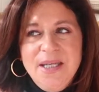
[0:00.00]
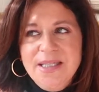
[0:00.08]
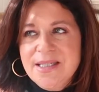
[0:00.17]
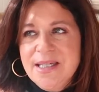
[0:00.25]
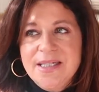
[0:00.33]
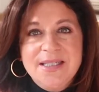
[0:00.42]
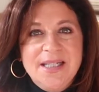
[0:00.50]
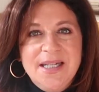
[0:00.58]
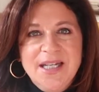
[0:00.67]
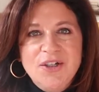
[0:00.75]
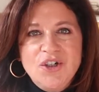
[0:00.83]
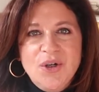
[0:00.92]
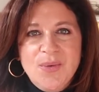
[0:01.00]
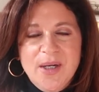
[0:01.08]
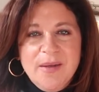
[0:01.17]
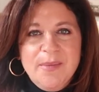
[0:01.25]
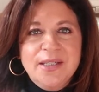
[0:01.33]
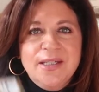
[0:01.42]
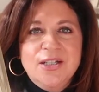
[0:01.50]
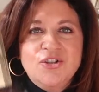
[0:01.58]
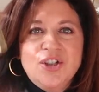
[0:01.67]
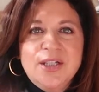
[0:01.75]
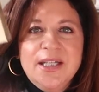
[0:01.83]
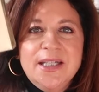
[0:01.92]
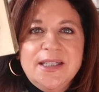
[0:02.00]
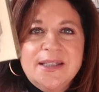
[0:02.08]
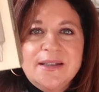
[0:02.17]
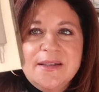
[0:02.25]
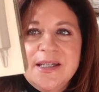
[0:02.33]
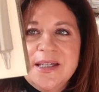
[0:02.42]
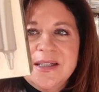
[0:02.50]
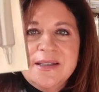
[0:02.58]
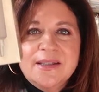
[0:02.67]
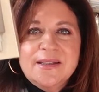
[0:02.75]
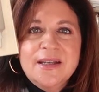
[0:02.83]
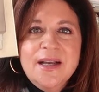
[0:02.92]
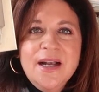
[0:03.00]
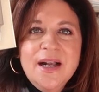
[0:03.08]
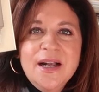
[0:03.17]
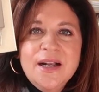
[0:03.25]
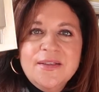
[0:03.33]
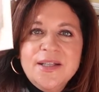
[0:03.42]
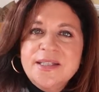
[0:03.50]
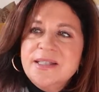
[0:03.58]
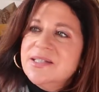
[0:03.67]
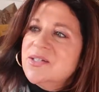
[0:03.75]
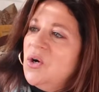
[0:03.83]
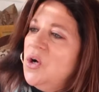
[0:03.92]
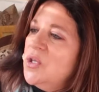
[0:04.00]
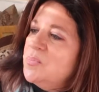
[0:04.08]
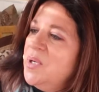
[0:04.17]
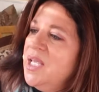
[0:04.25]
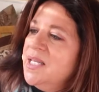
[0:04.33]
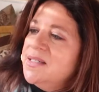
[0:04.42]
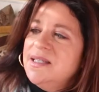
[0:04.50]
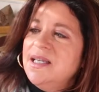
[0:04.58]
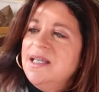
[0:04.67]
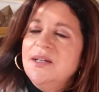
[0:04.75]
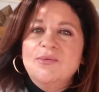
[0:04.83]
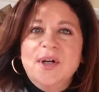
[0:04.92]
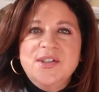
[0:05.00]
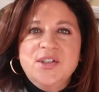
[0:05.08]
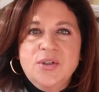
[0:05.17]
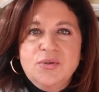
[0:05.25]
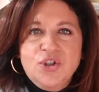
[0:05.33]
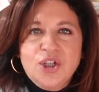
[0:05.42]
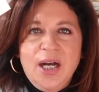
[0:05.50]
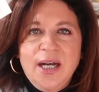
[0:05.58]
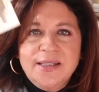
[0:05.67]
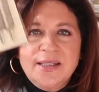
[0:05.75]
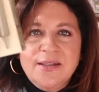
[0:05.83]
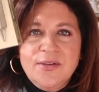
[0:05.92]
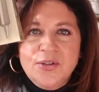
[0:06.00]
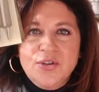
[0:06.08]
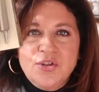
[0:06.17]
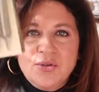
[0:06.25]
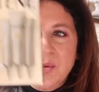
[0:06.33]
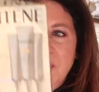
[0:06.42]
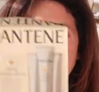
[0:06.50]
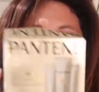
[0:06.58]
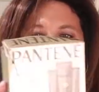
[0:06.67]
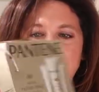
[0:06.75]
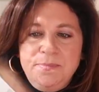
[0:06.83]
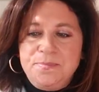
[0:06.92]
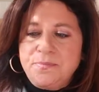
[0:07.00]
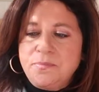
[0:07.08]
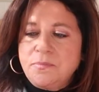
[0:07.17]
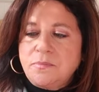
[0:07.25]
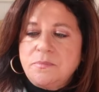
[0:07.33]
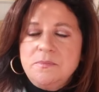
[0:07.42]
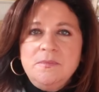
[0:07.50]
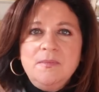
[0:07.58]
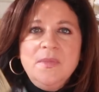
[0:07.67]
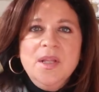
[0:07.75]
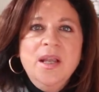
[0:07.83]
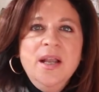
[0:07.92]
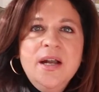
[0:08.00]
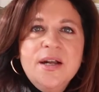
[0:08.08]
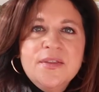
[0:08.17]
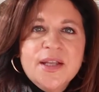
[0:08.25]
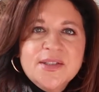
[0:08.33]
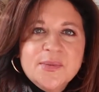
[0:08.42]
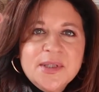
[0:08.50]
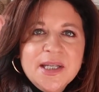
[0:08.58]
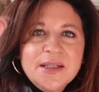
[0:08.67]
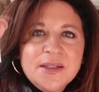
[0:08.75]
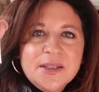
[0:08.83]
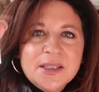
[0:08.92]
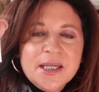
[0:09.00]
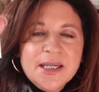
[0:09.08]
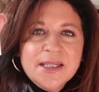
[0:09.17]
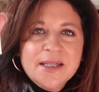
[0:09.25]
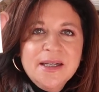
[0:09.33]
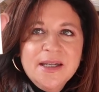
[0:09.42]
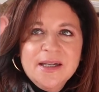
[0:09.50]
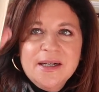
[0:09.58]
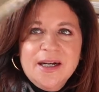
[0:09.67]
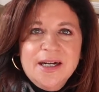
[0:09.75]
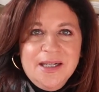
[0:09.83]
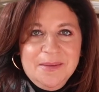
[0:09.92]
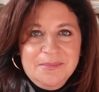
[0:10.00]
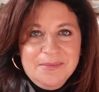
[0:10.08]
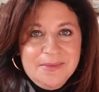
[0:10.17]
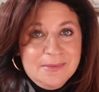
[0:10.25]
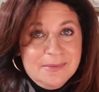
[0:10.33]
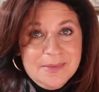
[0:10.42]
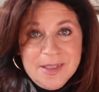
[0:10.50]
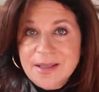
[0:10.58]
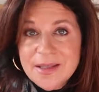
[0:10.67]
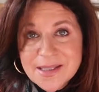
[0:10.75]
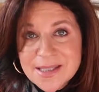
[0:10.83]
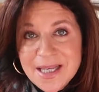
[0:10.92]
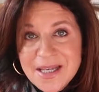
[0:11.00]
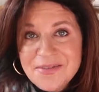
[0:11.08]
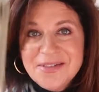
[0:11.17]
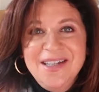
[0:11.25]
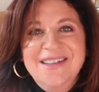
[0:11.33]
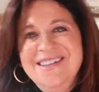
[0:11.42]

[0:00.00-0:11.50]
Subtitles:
based on a Today Show recommendation, is this. This is called Pantene Rescue Shots. There's 3 of them. That's what they look like. Nothing's left.